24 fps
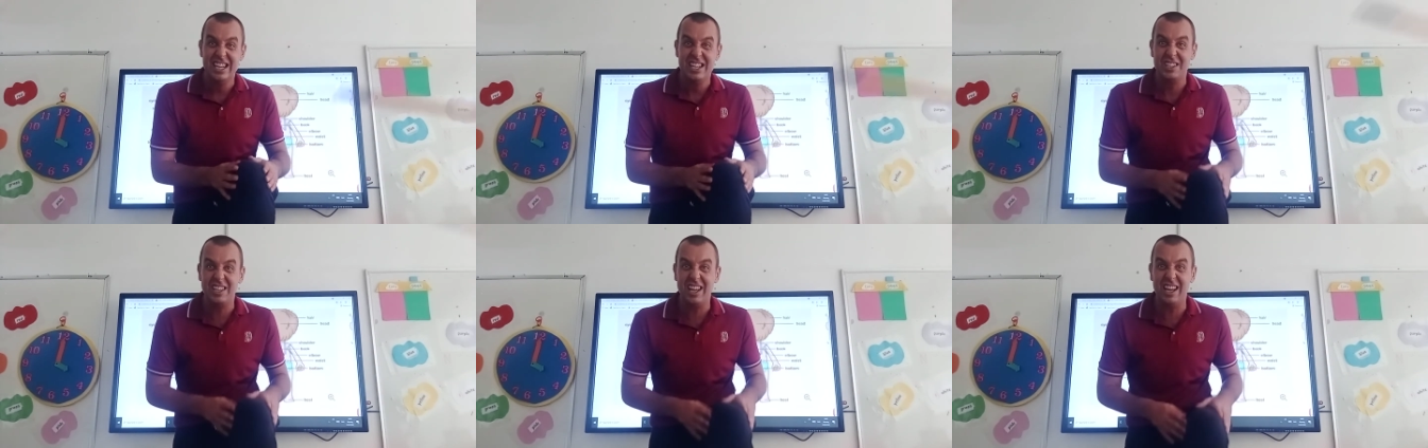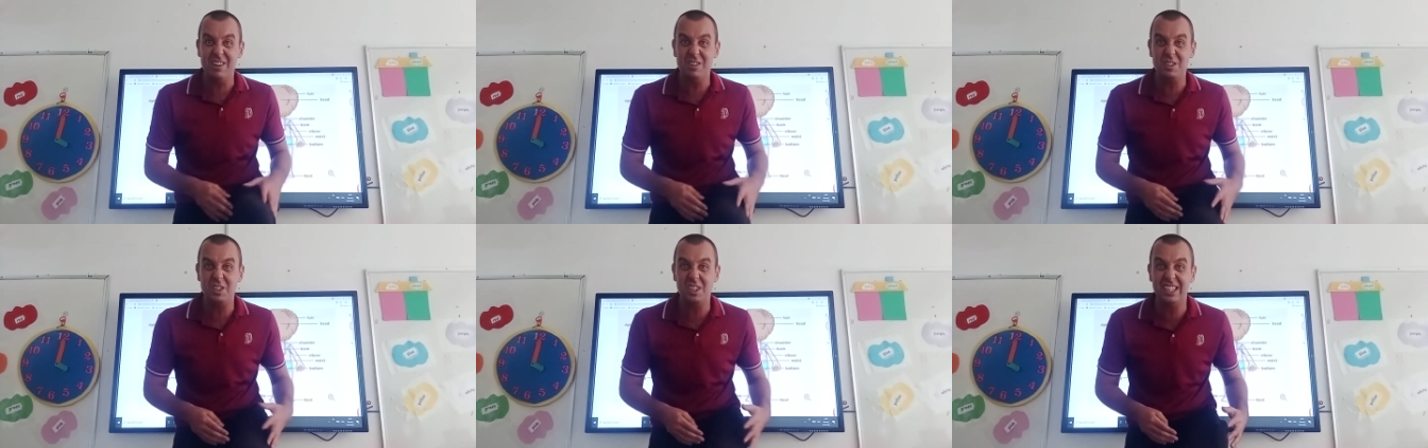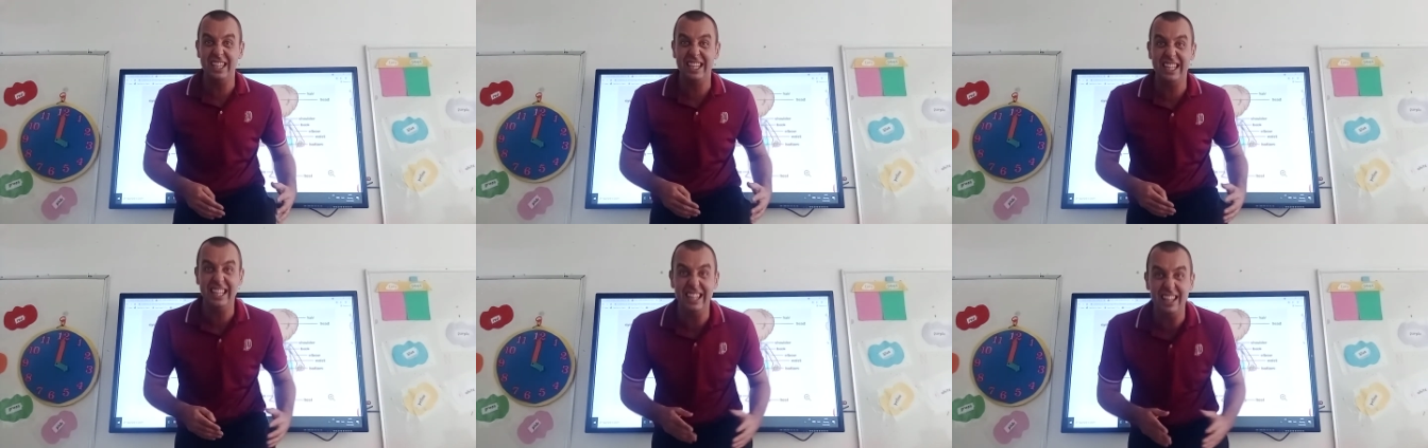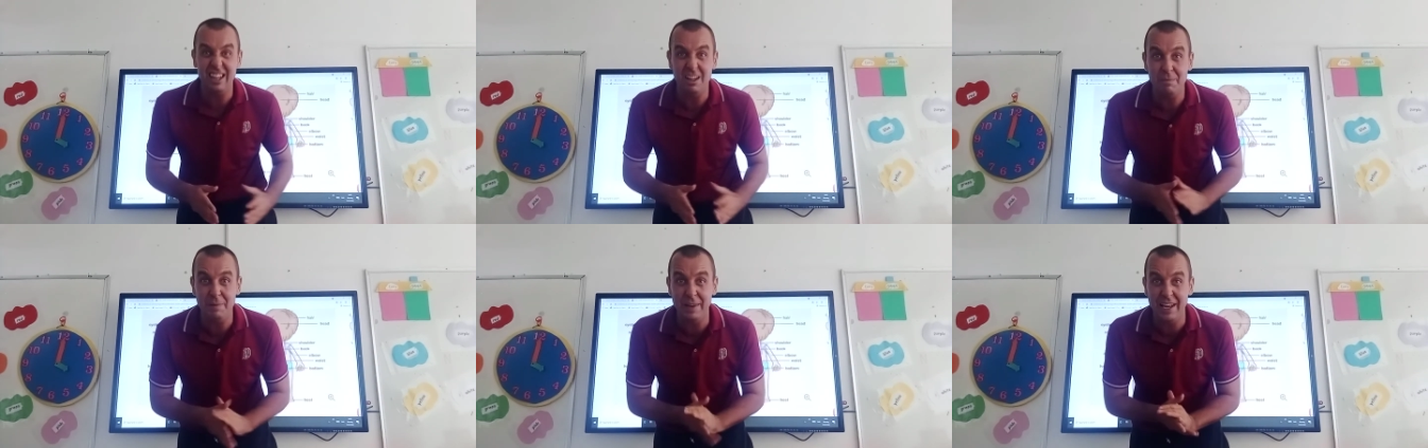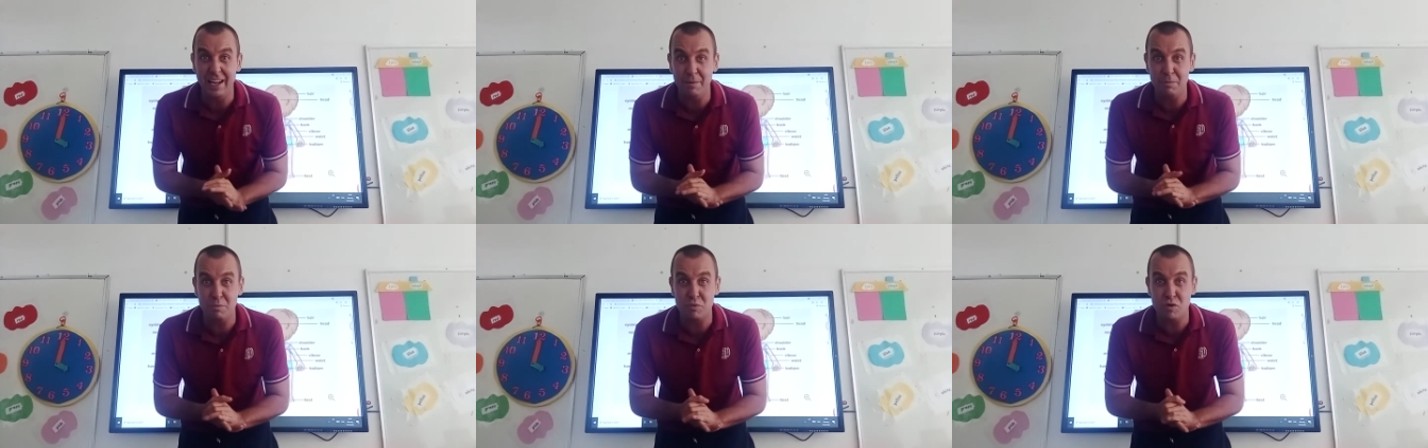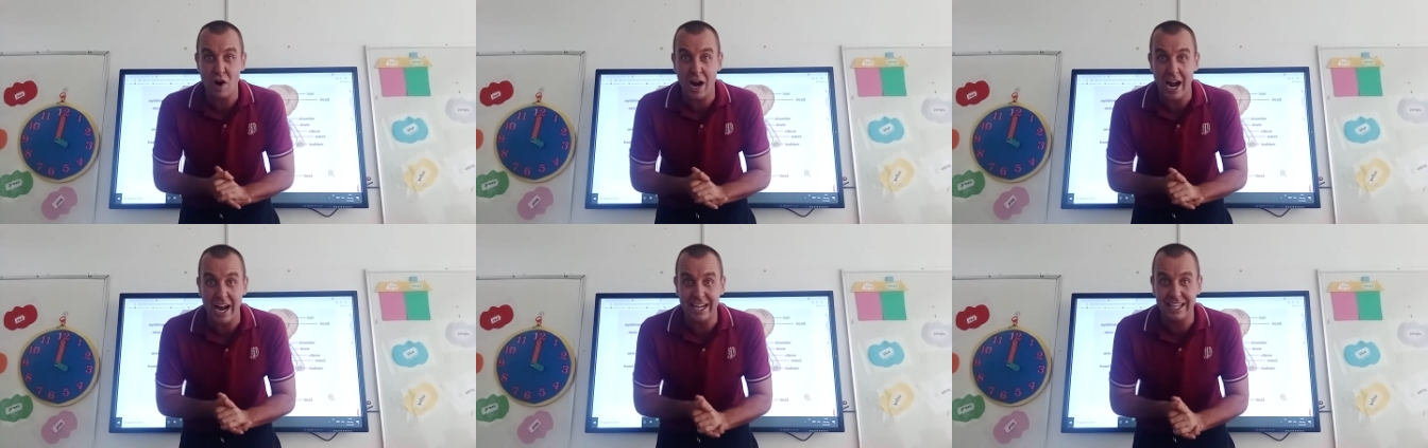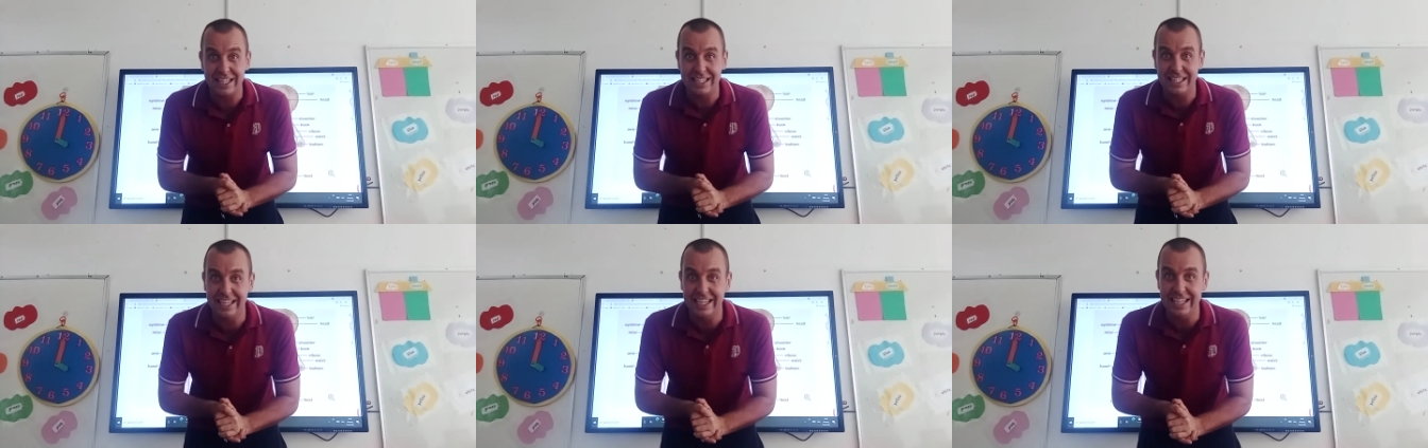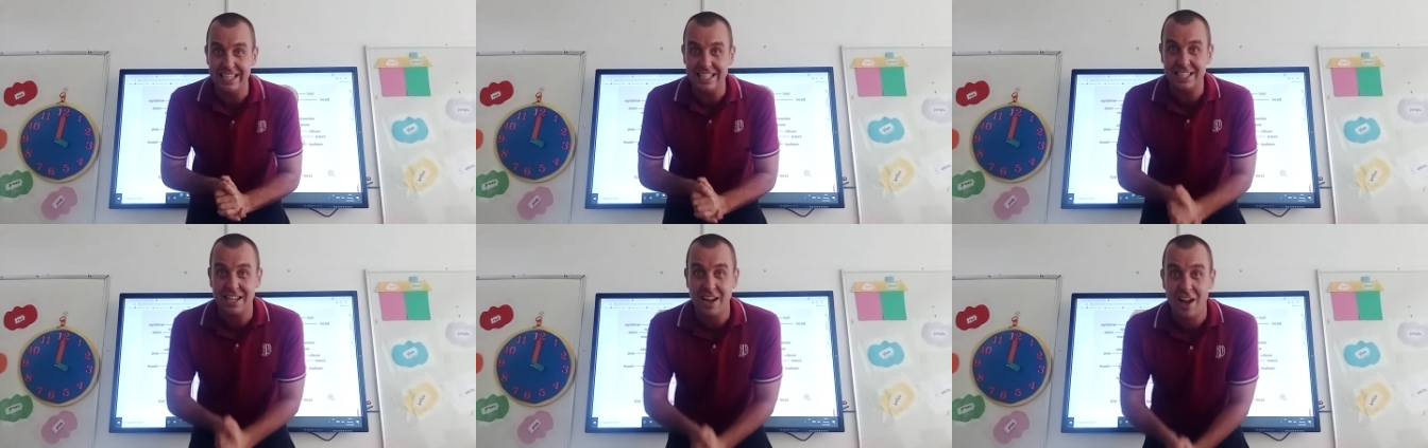So that just a little bit of
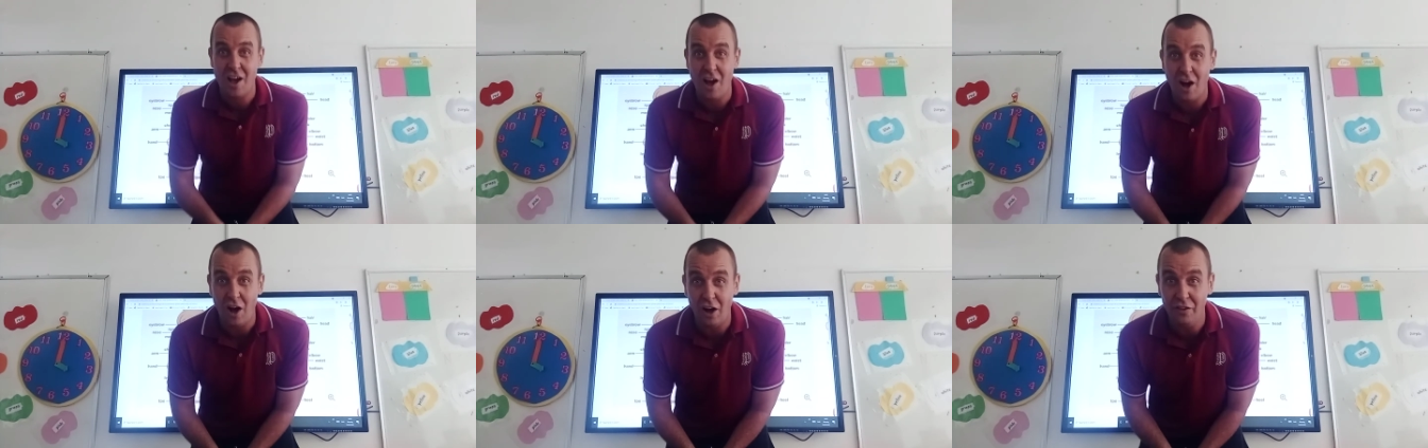practice